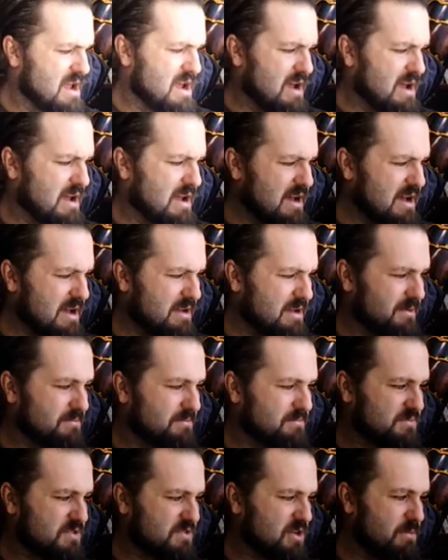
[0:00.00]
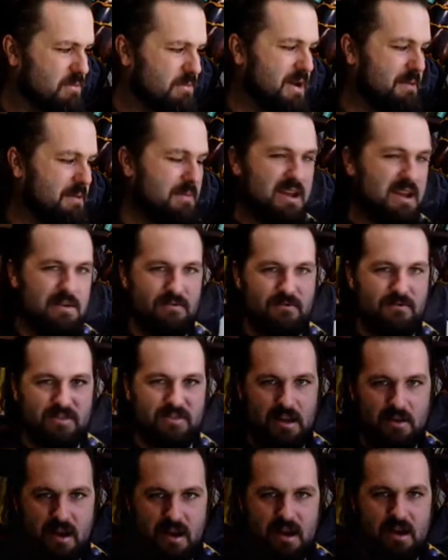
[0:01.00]
So by making them
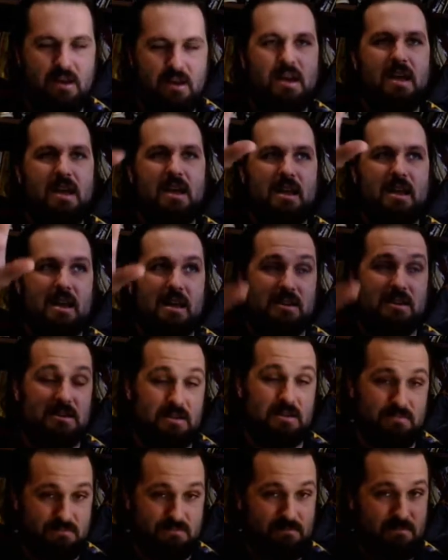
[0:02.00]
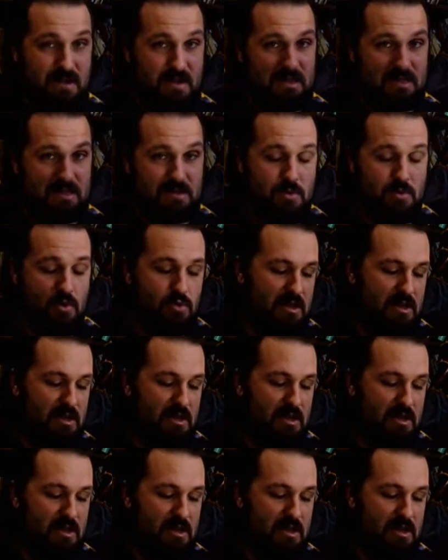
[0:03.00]
flare out, it actually makes them all in a